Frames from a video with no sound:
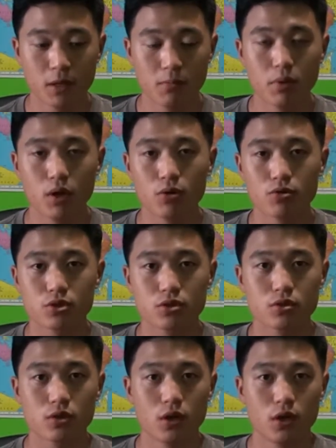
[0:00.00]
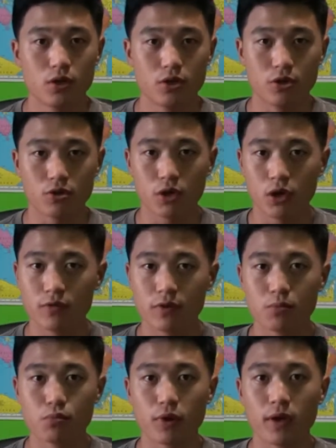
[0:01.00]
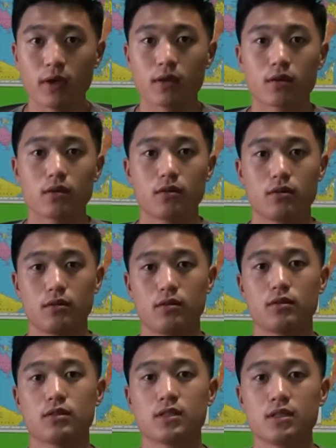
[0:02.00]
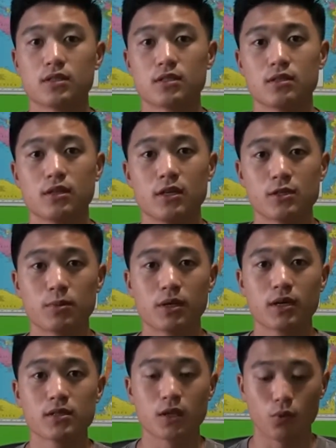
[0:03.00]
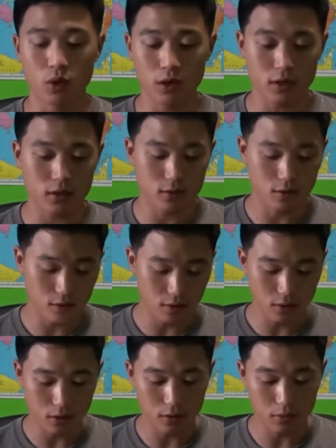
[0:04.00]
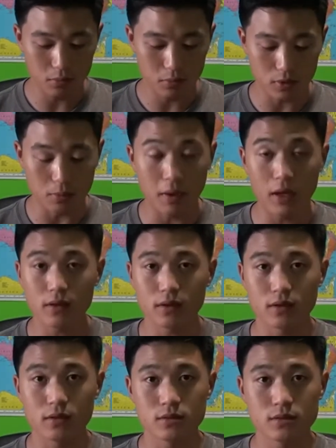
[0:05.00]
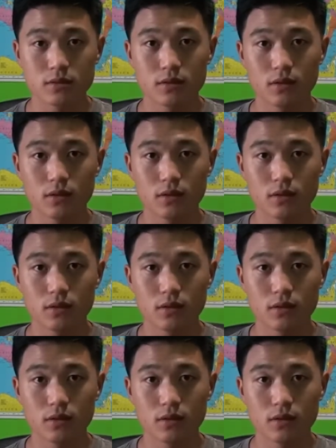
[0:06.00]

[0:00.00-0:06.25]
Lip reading: post COVID break season is because they wanted the Pelicans